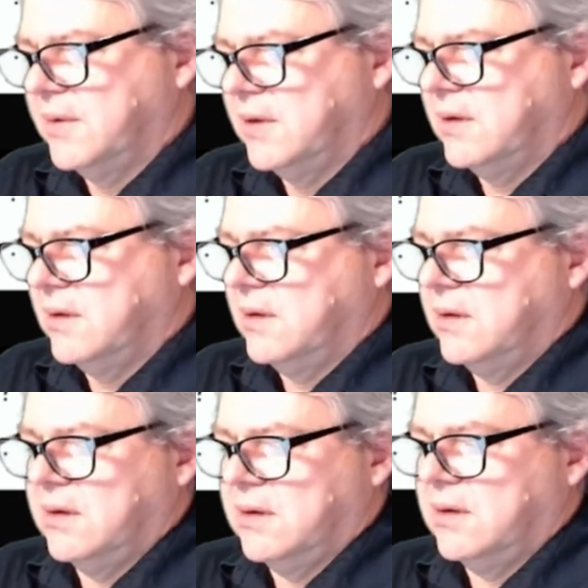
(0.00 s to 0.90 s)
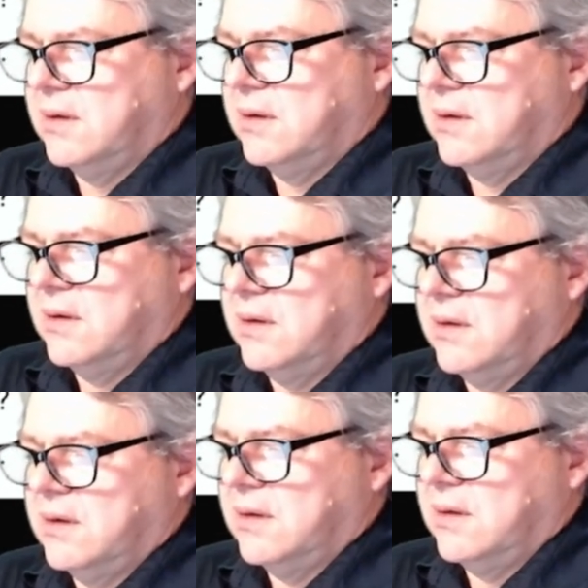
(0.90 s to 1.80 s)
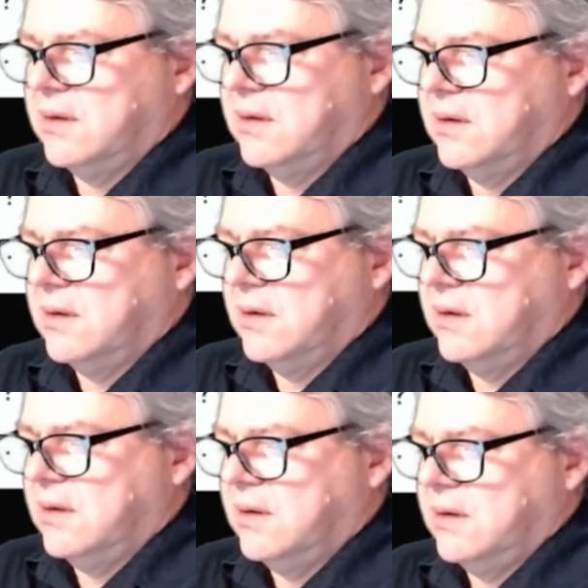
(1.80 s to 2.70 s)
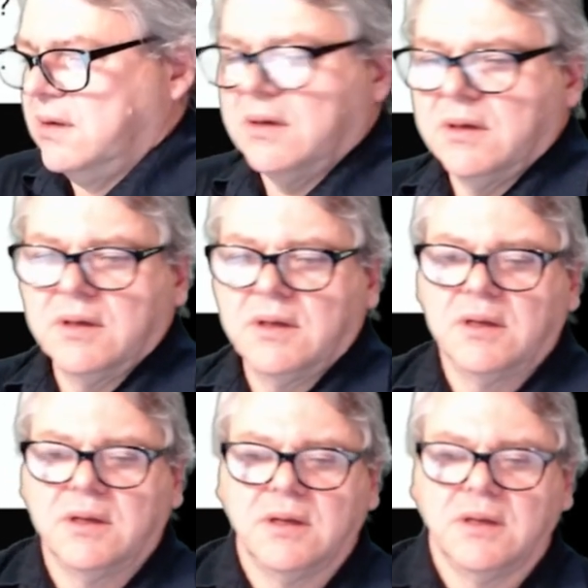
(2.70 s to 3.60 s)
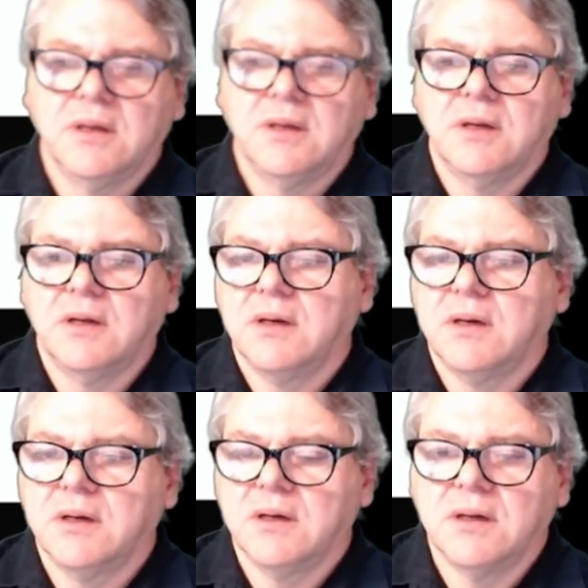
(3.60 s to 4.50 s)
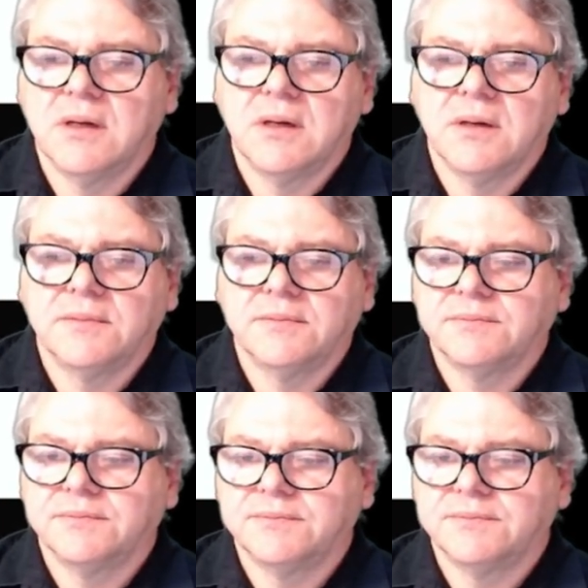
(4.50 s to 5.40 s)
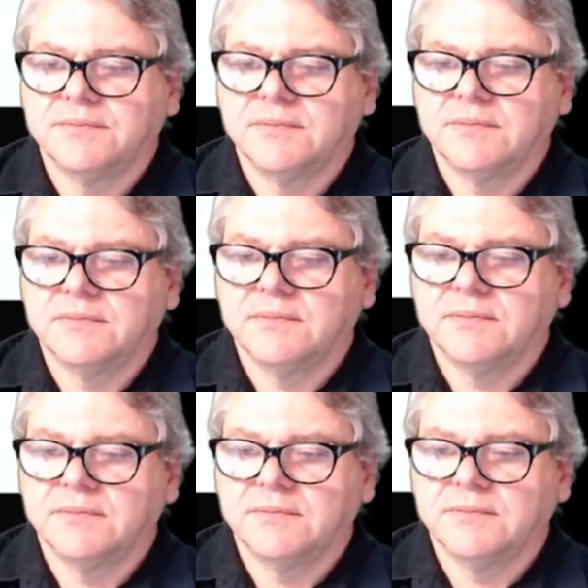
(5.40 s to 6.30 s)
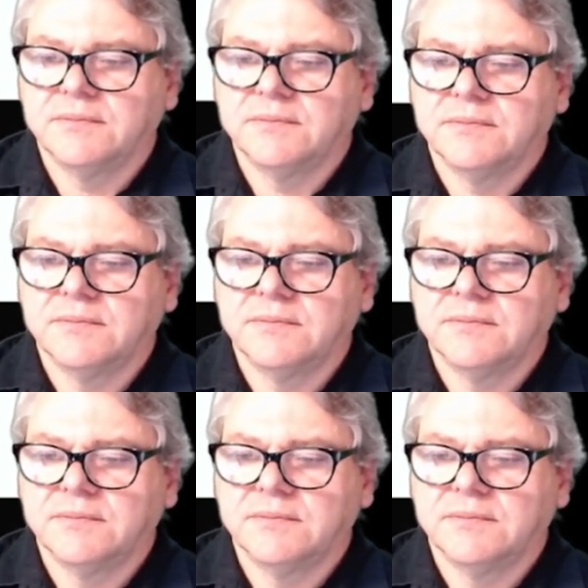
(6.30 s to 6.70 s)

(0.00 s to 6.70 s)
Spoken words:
[no speech]